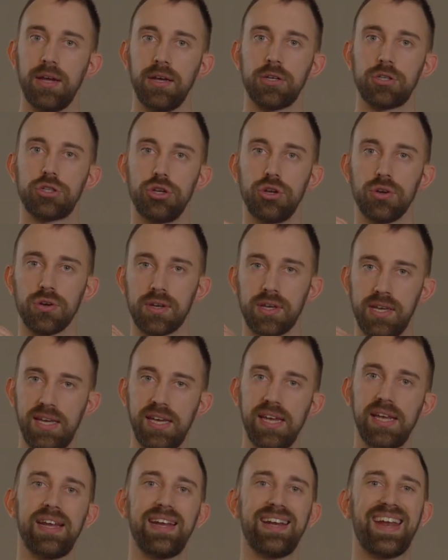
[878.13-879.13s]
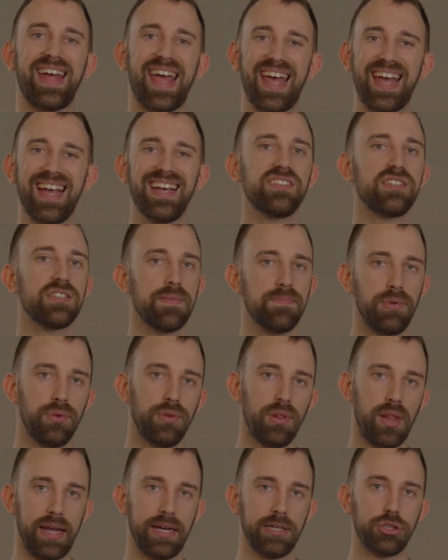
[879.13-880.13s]
So you're getting a
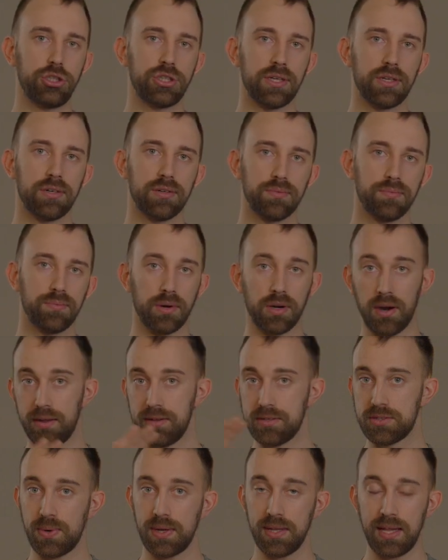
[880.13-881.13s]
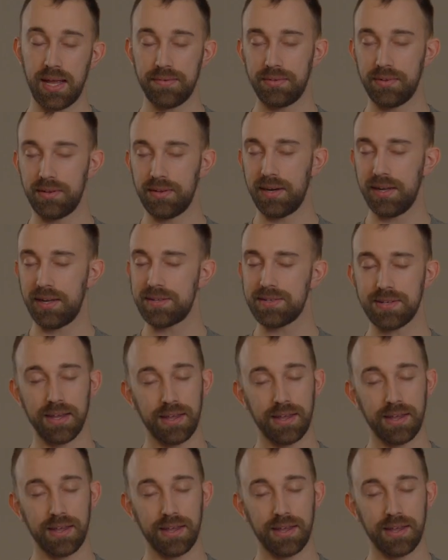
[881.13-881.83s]
simulation, regardless what level it is.